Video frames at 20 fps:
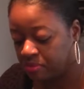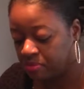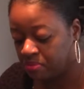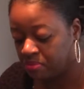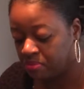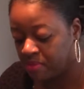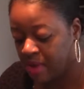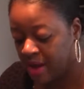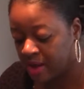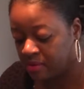
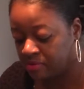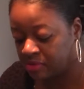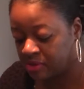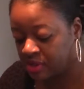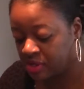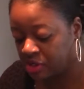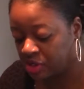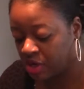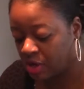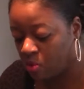Madam
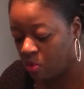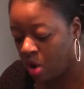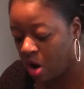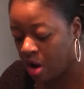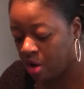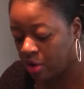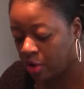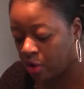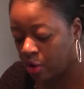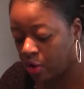C.J.
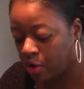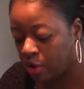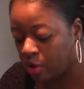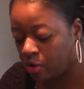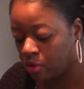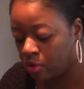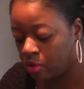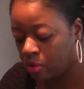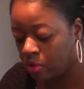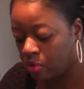Walker
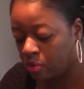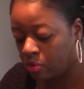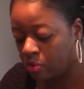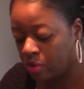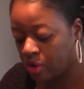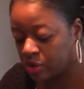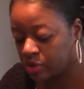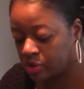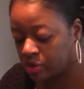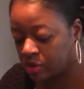
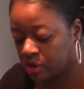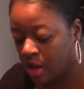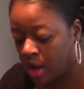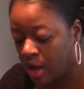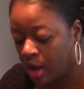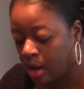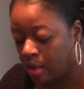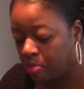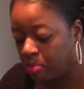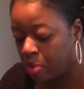was
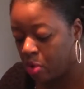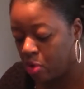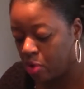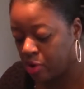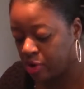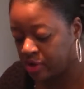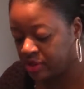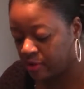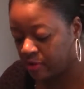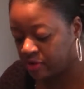
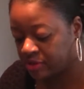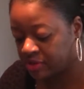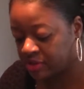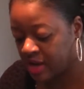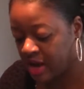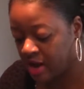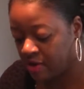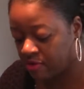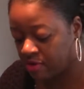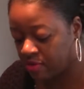born
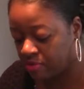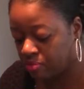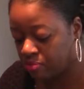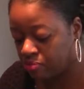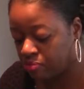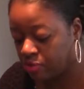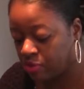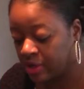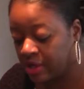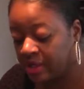Sarah
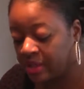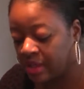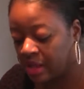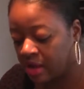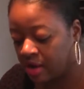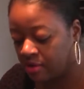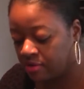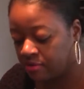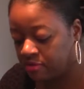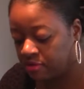
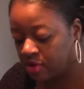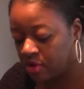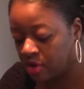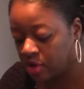Breedlove,